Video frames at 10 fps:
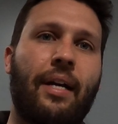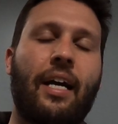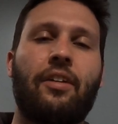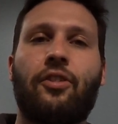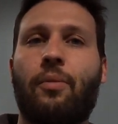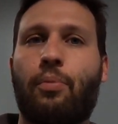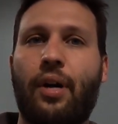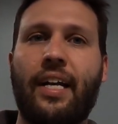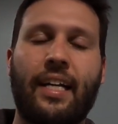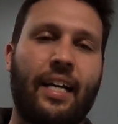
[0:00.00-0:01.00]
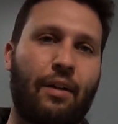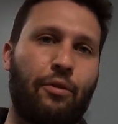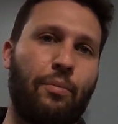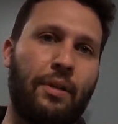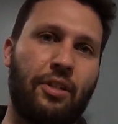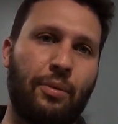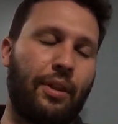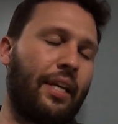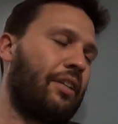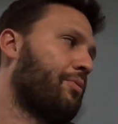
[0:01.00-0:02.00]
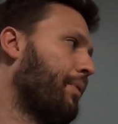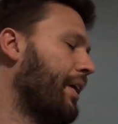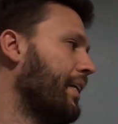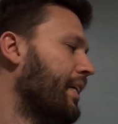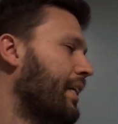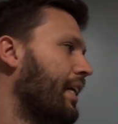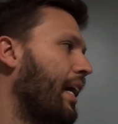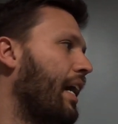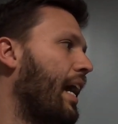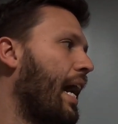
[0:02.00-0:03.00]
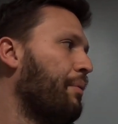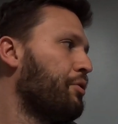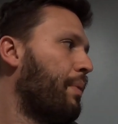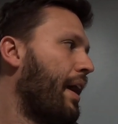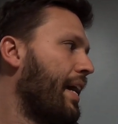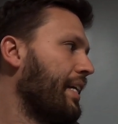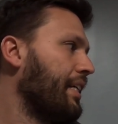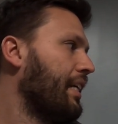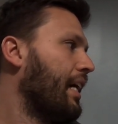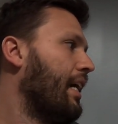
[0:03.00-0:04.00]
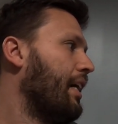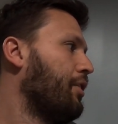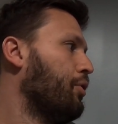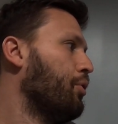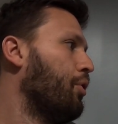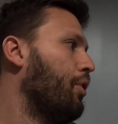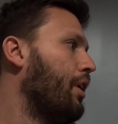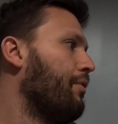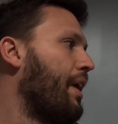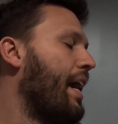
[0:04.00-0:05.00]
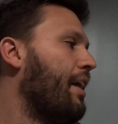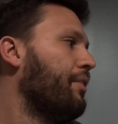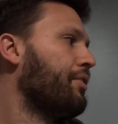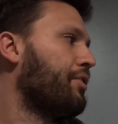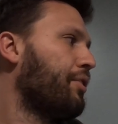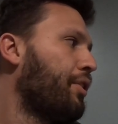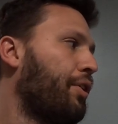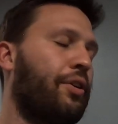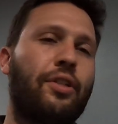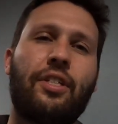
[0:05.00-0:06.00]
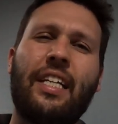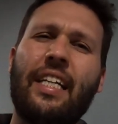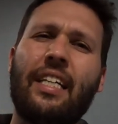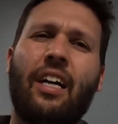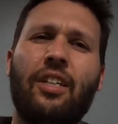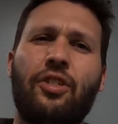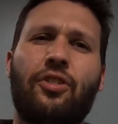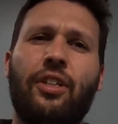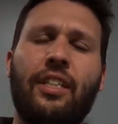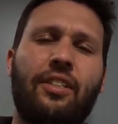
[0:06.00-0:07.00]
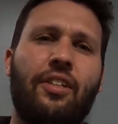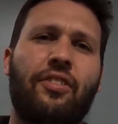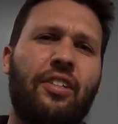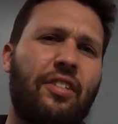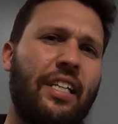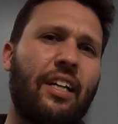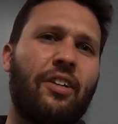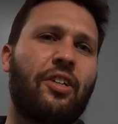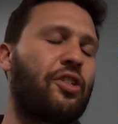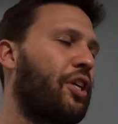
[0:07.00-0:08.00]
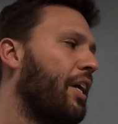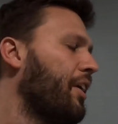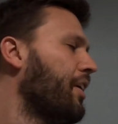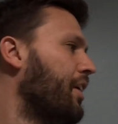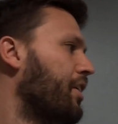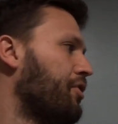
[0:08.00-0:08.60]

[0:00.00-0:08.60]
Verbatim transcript: I kind of took a break and I got real busy with things. But uh, I was buying uh, Google around 1300 to 1600 a share.